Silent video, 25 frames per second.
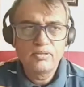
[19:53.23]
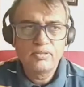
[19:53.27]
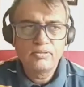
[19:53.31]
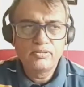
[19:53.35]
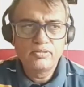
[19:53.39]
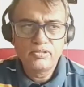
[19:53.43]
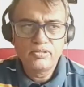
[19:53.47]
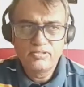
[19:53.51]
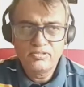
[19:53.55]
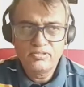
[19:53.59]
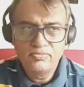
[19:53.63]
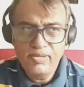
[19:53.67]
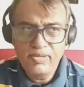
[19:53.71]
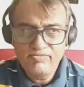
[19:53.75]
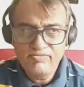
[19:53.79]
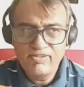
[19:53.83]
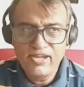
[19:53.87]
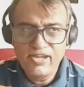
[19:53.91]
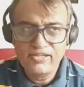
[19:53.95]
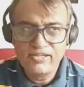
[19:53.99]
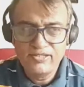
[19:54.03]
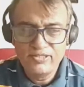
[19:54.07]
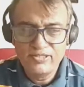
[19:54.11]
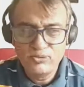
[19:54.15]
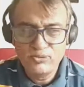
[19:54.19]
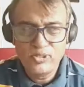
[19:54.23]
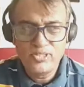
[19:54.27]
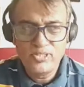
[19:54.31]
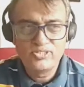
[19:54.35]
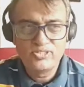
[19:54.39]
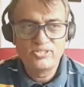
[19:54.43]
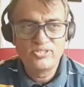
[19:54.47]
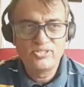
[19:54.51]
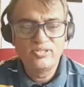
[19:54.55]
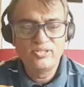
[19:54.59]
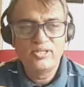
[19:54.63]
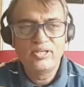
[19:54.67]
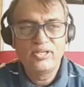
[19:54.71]
This is my final
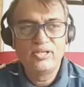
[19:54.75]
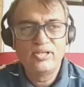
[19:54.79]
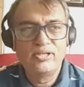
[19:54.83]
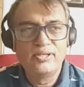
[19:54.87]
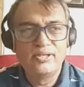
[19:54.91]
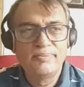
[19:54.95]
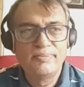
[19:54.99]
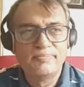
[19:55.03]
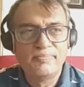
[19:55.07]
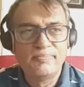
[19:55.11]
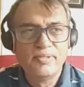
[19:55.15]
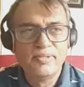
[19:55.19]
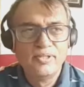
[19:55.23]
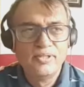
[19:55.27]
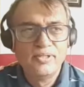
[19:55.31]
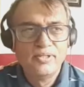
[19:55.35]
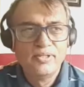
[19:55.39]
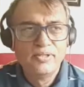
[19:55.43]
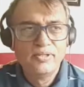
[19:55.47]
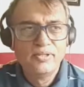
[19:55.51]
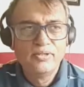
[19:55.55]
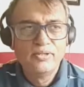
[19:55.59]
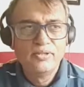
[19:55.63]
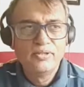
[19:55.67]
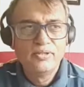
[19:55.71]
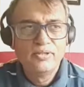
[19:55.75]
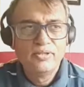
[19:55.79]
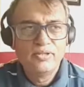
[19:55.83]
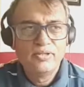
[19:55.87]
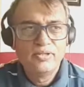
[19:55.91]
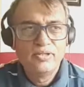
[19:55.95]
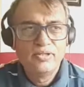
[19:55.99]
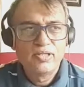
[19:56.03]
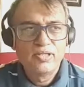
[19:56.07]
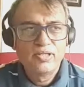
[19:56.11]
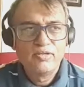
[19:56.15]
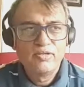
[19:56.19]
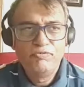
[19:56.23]
question.
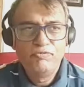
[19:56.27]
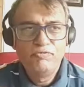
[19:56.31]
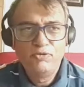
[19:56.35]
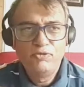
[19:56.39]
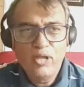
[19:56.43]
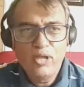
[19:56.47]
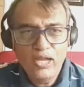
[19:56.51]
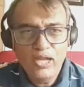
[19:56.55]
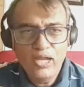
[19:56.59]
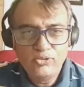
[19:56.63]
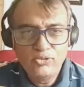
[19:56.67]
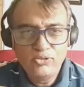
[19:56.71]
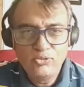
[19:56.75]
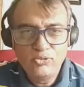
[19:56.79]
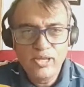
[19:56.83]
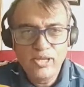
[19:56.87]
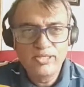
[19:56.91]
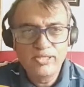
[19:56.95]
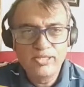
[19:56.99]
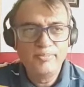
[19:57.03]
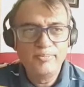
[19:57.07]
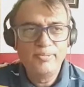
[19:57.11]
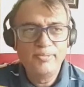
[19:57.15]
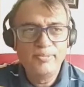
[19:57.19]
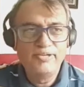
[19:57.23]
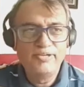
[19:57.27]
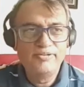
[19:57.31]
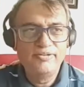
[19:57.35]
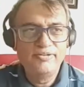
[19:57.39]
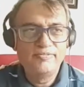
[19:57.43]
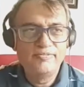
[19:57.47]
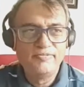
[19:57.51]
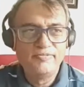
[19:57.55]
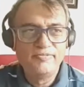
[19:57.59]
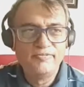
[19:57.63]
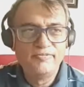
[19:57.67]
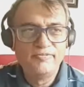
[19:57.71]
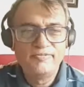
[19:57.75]
If you had to recommend
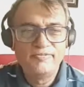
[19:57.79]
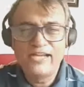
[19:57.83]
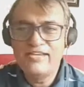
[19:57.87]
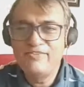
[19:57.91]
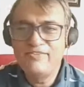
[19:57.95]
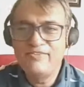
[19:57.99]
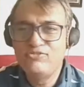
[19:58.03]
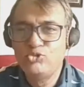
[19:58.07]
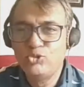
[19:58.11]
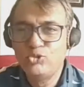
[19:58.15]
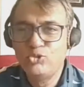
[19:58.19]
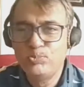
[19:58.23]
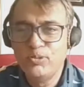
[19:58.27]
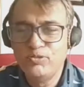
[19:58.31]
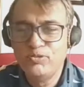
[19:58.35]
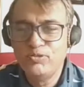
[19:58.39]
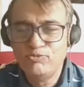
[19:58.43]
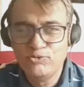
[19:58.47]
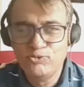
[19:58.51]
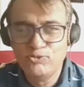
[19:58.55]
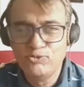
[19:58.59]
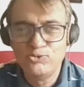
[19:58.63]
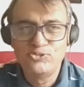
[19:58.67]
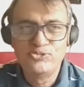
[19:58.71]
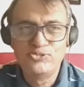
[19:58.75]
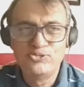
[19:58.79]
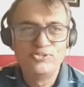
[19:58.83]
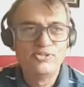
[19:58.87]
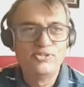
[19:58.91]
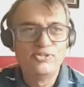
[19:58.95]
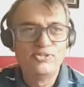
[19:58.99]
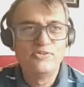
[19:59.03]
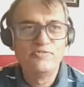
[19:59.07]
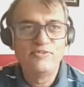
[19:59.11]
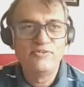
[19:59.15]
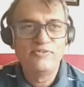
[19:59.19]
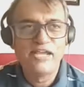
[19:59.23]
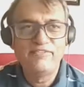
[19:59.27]
five superfoods,
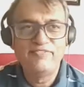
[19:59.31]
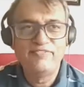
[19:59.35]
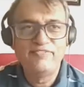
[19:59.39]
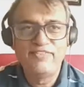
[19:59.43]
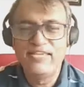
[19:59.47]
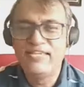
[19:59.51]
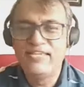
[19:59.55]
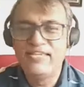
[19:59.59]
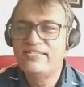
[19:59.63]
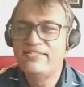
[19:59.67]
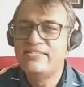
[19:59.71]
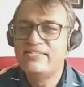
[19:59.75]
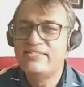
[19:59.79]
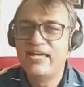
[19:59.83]
5 things